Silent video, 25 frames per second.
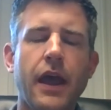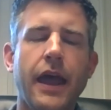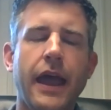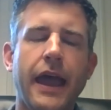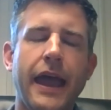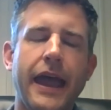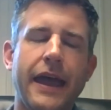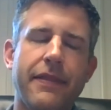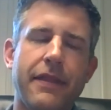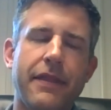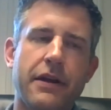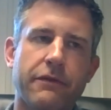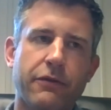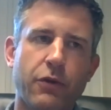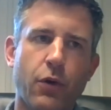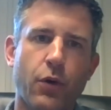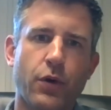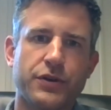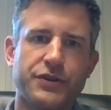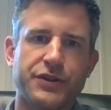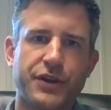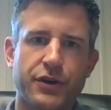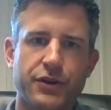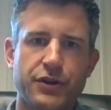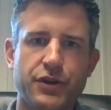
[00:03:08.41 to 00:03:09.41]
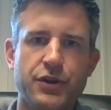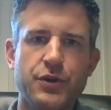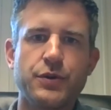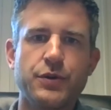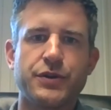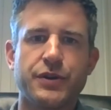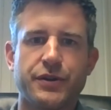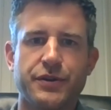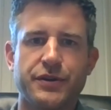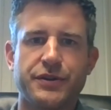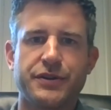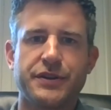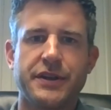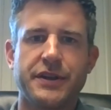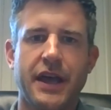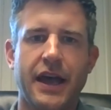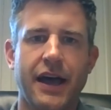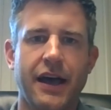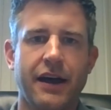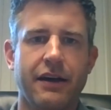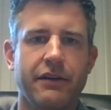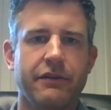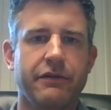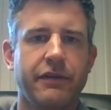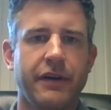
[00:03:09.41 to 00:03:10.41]
And then, of course, our users
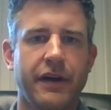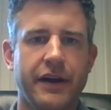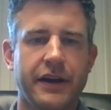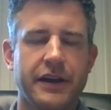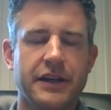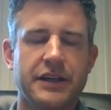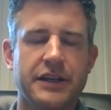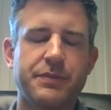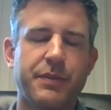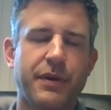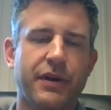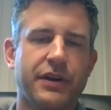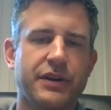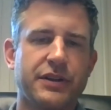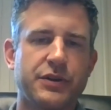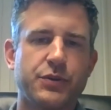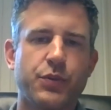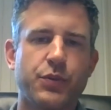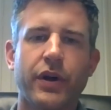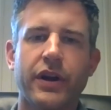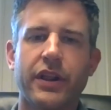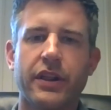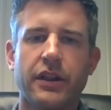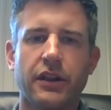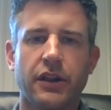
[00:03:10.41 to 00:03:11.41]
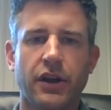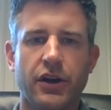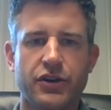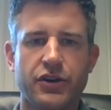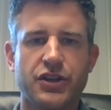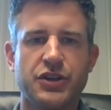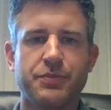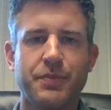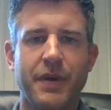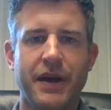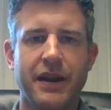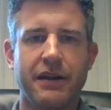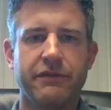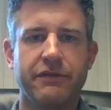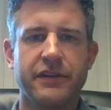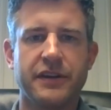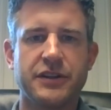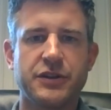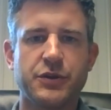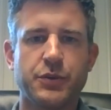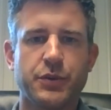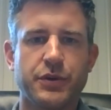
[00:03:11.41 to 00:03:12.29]
have experienced one of the largest benefits,